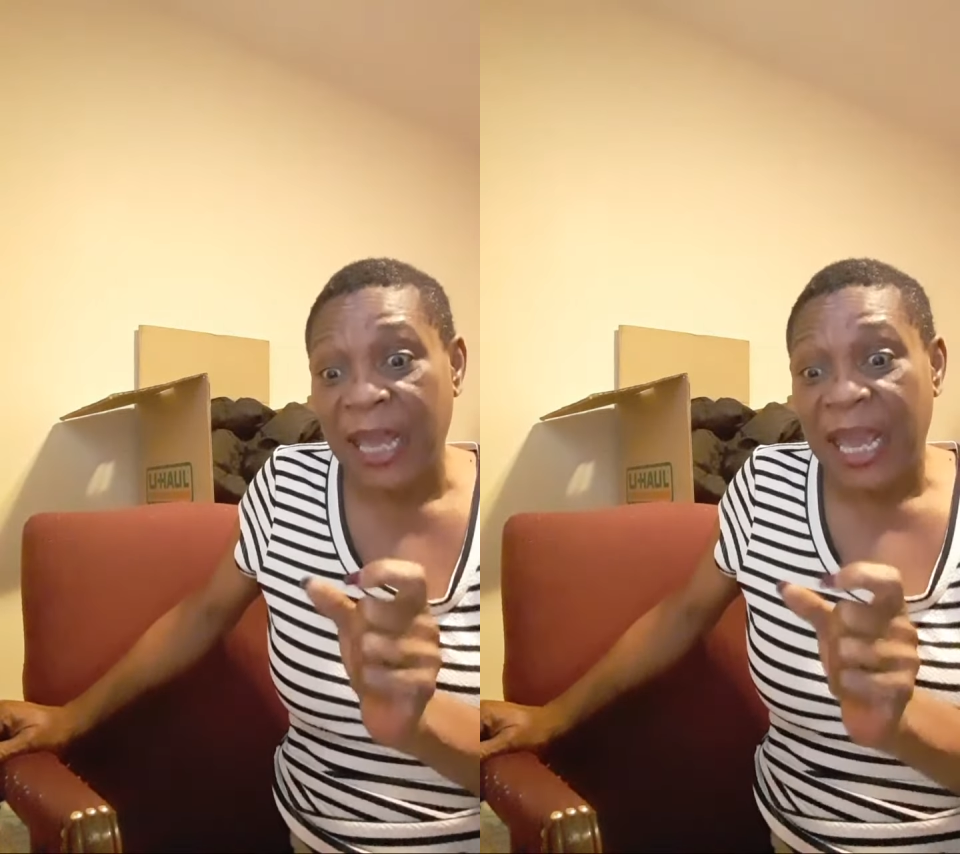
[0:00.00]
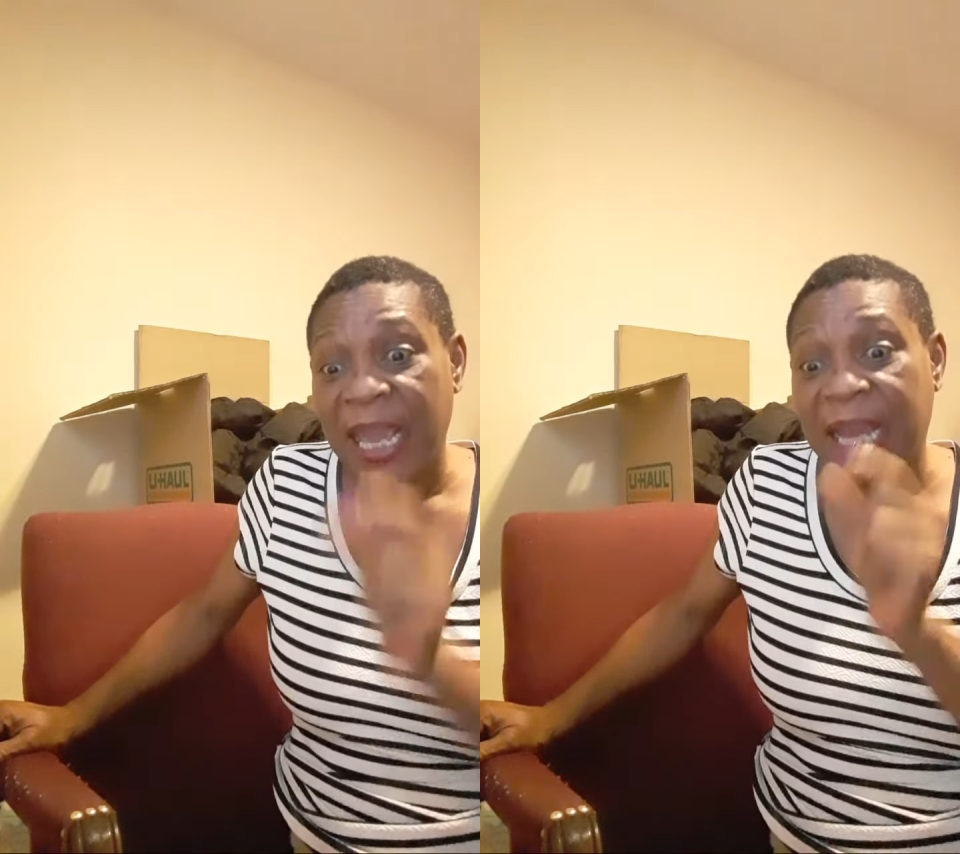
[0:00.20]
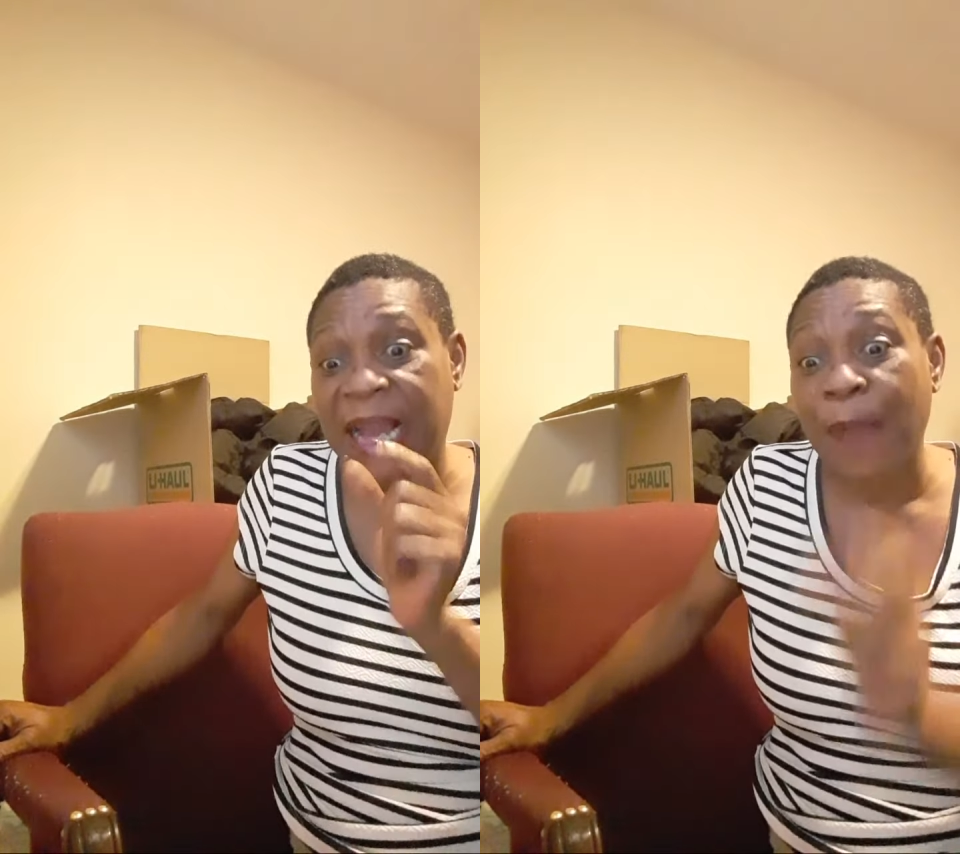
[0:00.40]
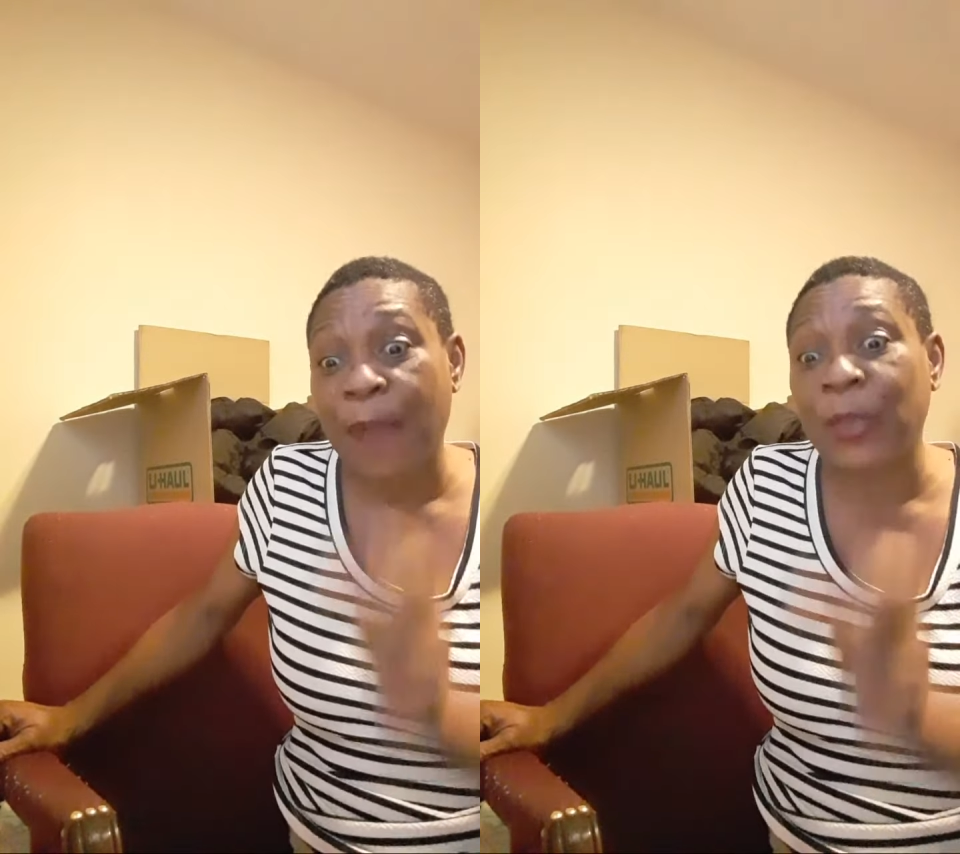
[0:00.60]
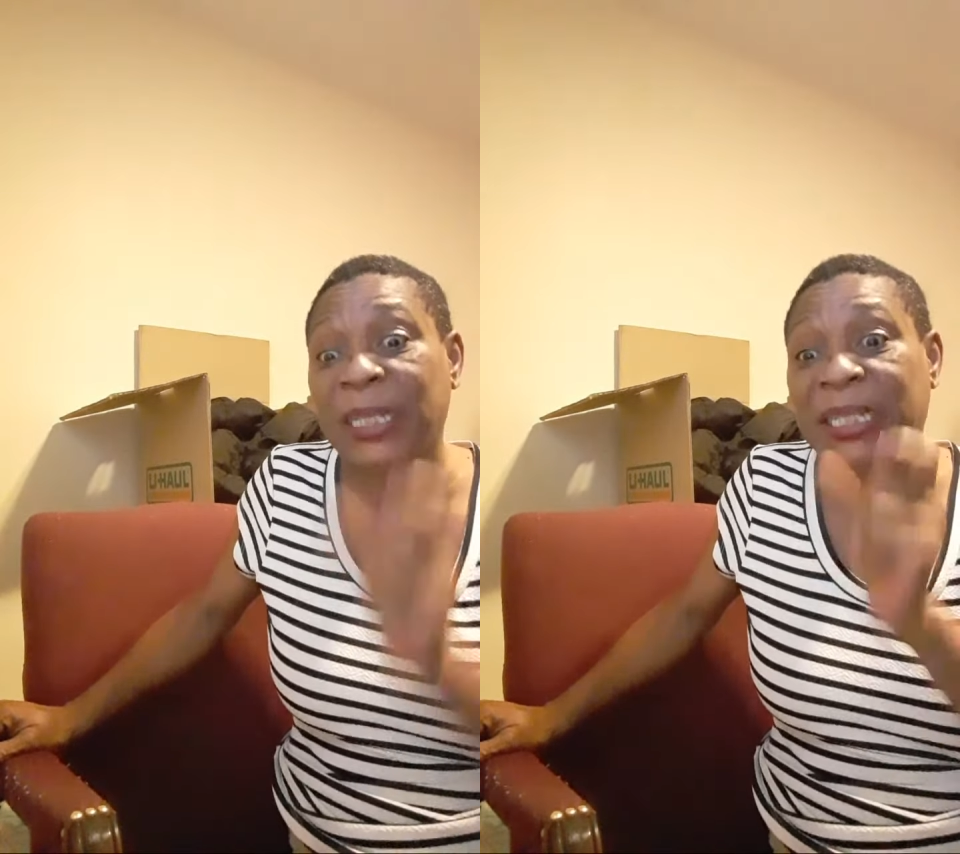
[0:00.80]
it come
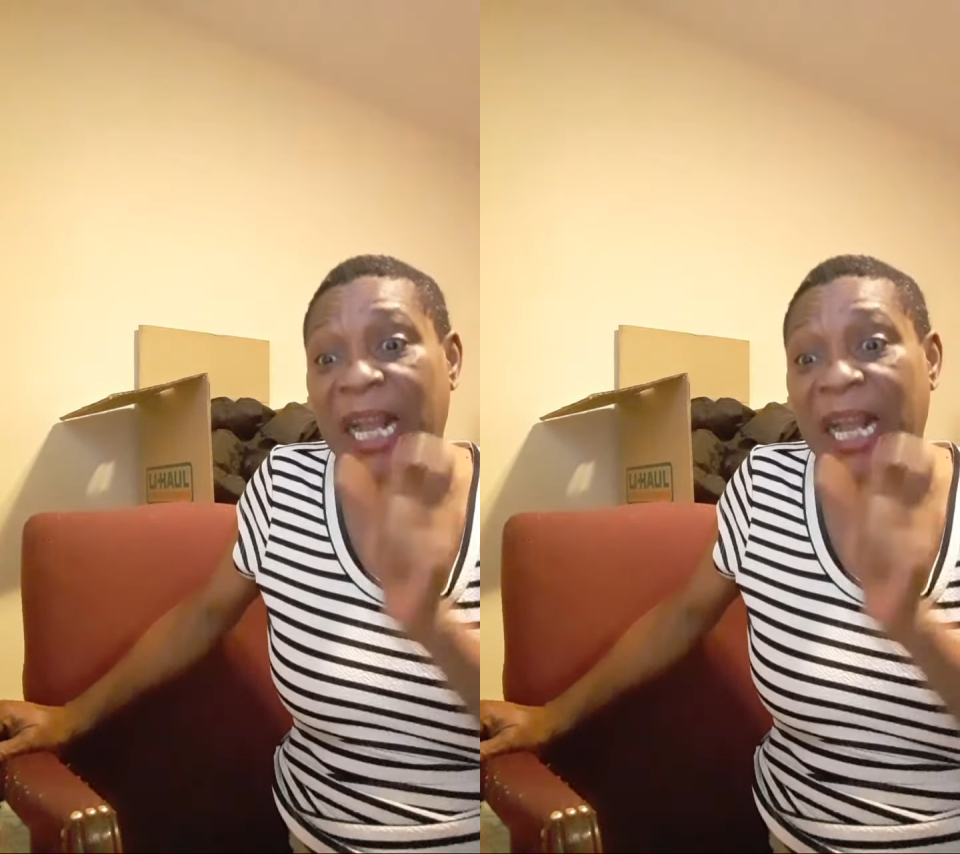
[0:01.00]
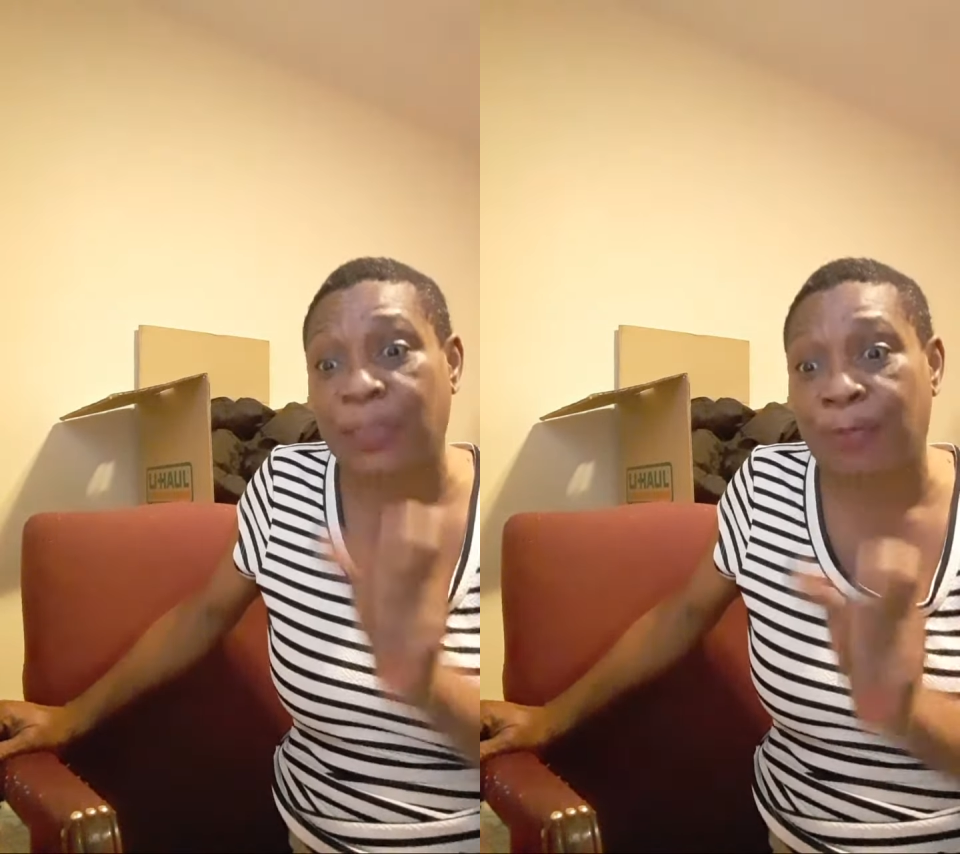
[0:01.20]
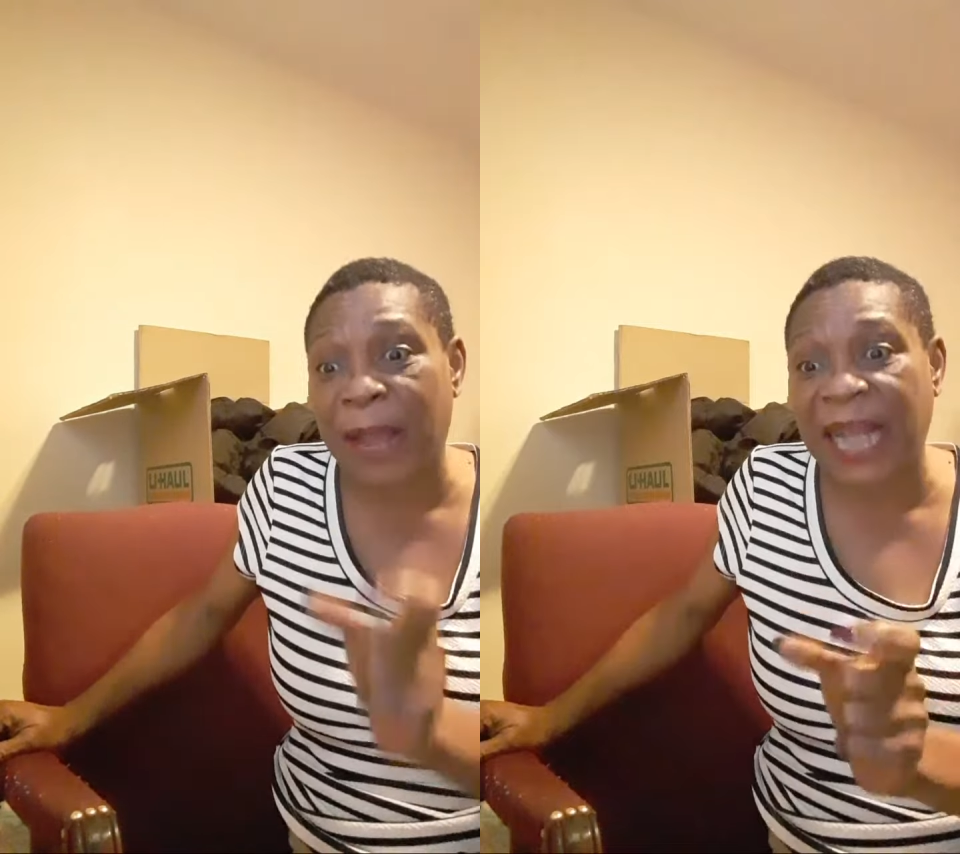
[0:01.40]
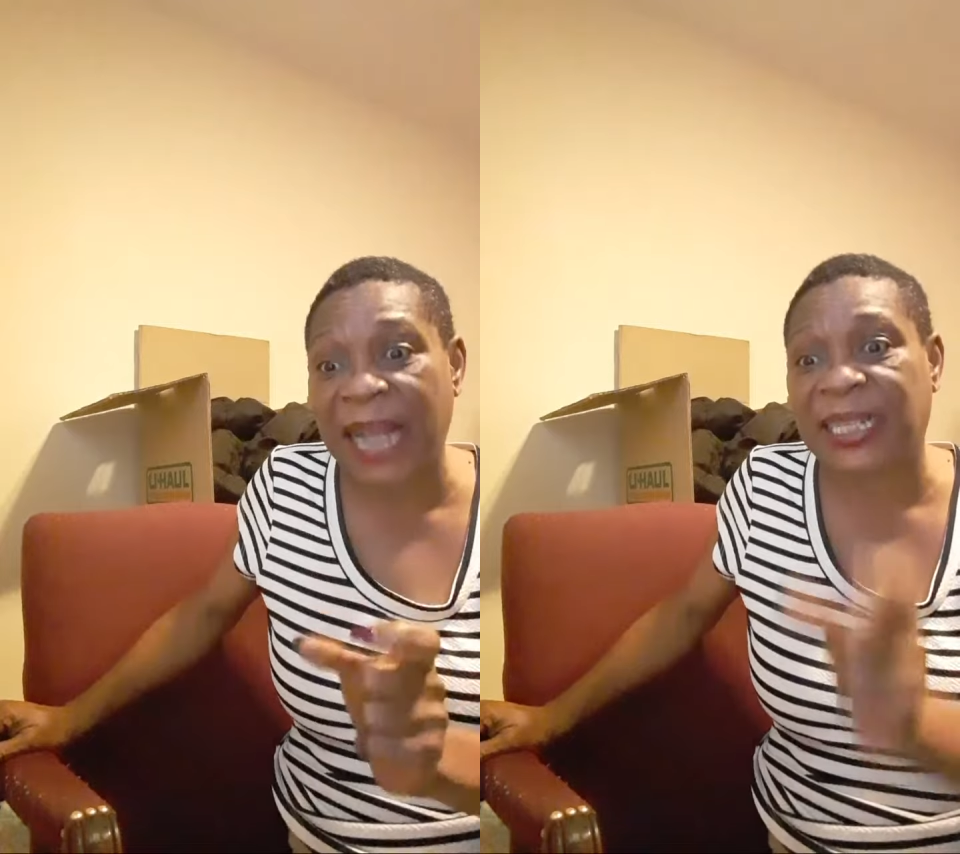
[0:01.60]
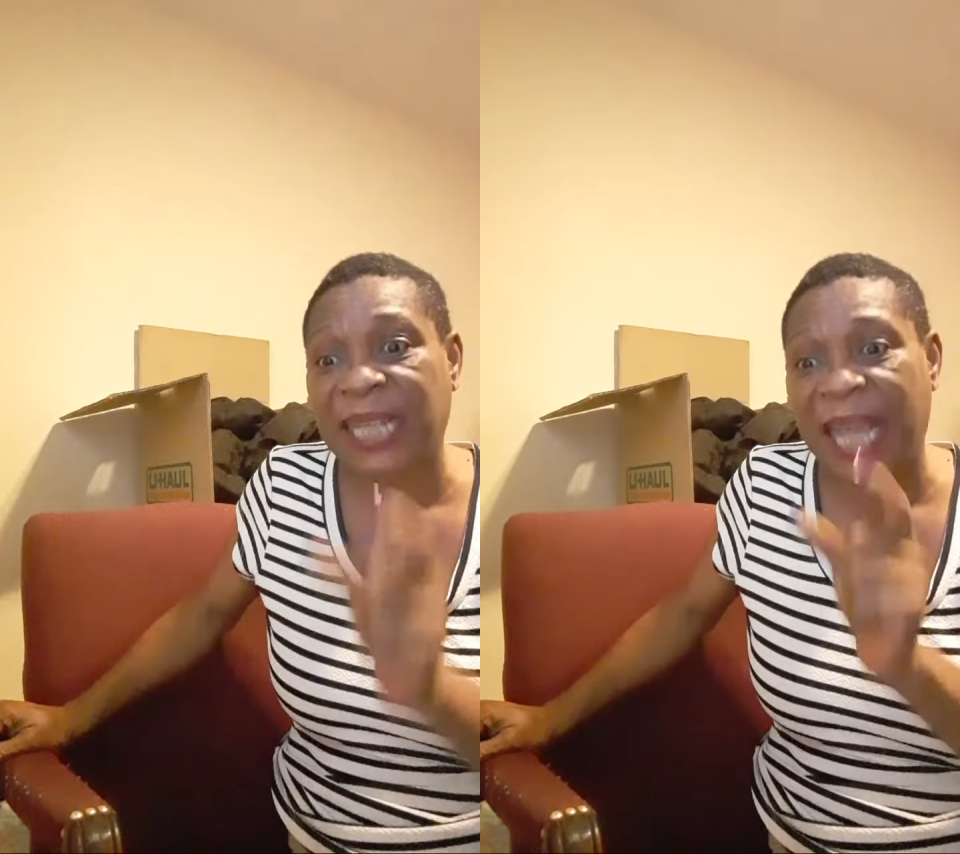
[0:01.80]
with transparency